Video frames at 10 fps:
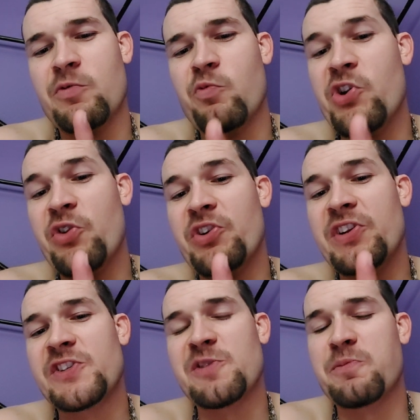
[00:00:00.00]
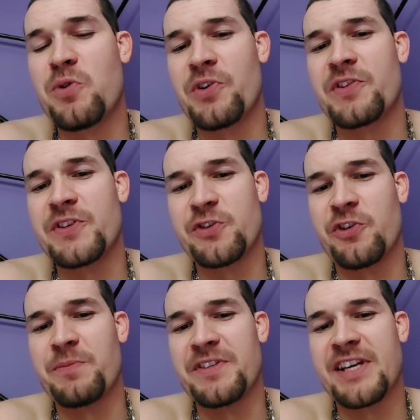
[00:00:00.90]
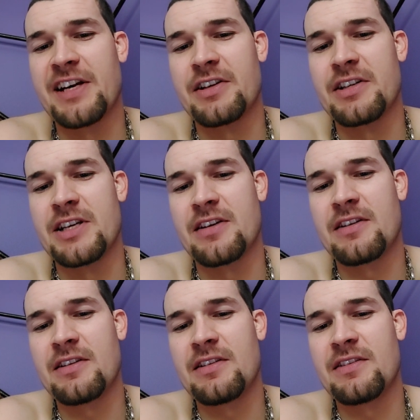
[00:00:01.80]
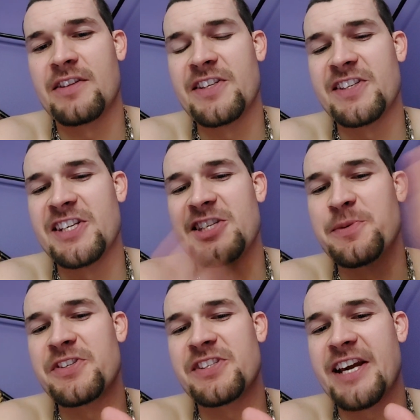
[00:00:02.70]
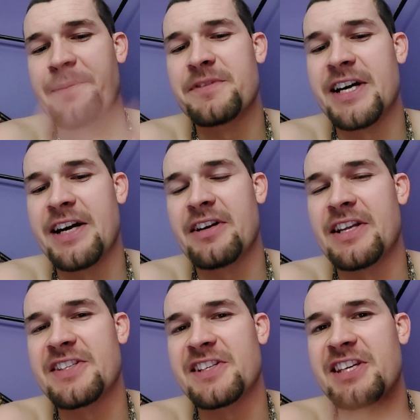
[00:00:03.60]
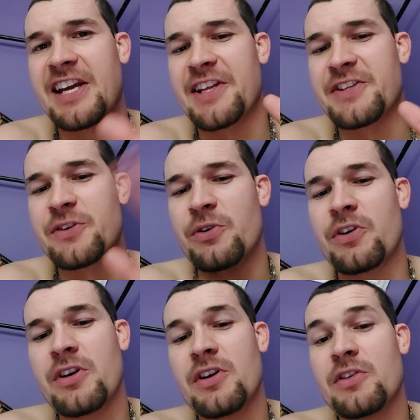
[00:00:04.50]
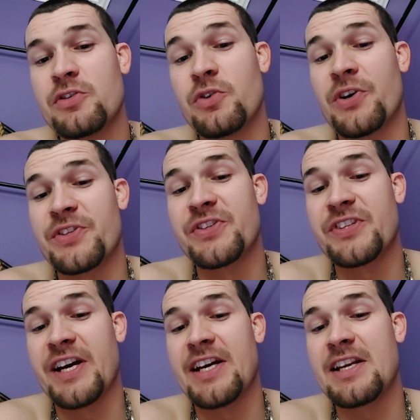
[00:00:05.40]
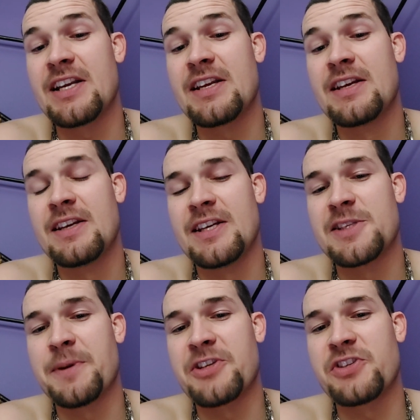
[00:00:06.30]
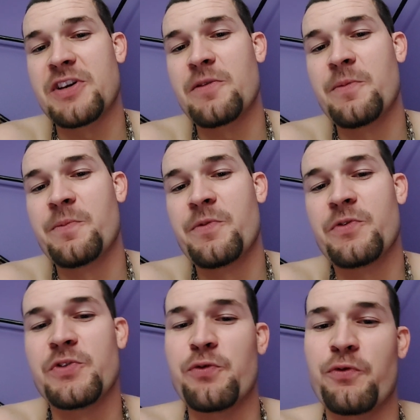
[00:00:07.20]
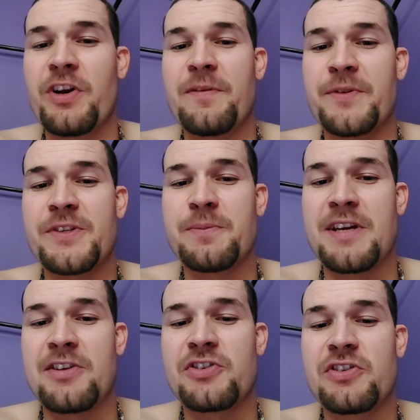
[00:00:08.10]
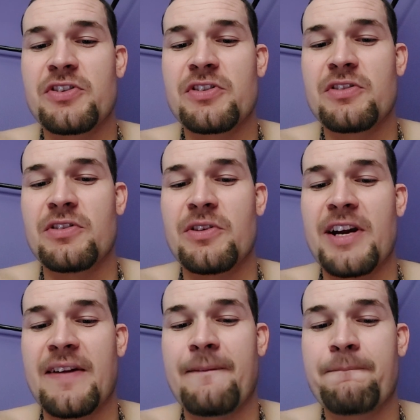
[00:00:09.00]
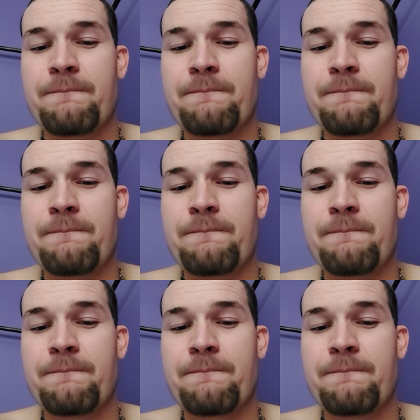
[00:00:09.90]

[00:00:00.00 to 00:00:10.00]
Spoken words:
we don't need to support this sort of mentality. This needs to be stamped out, and it's a cancer to our society, especially to freedom of speech. All right?